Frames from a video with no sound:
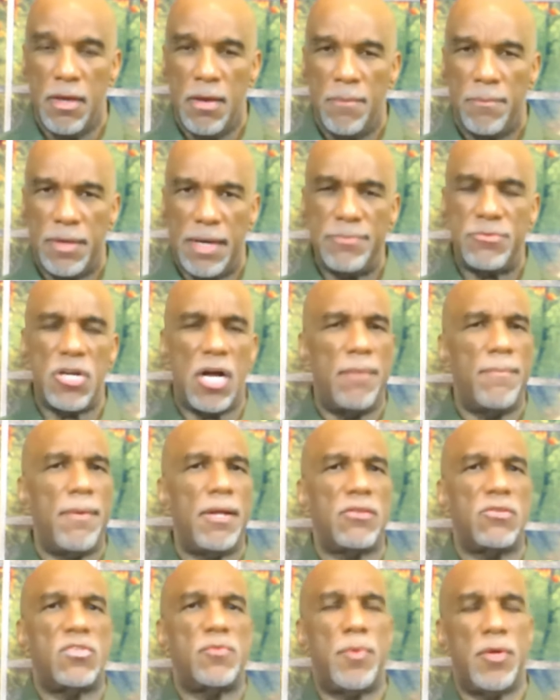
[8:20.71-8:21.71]
But I'm talking
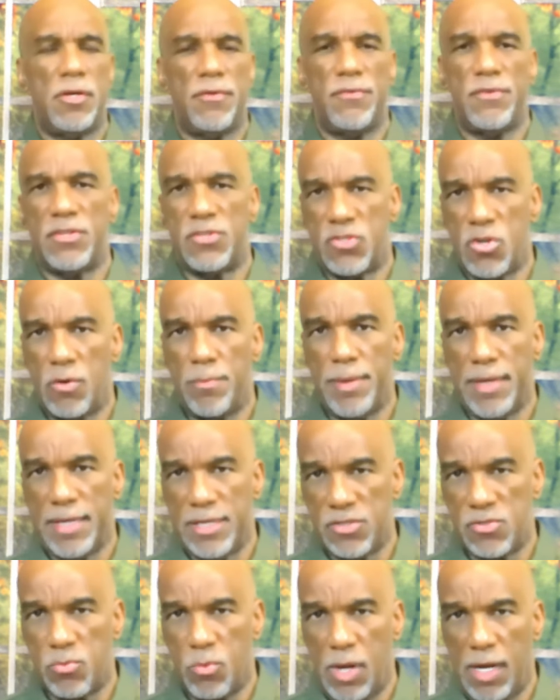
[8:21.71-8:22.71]
about the spirit of discernment
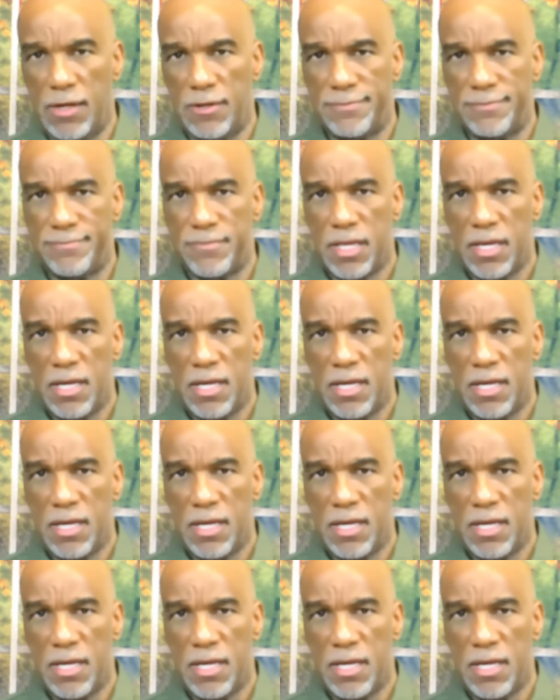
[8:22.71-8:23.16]
as well.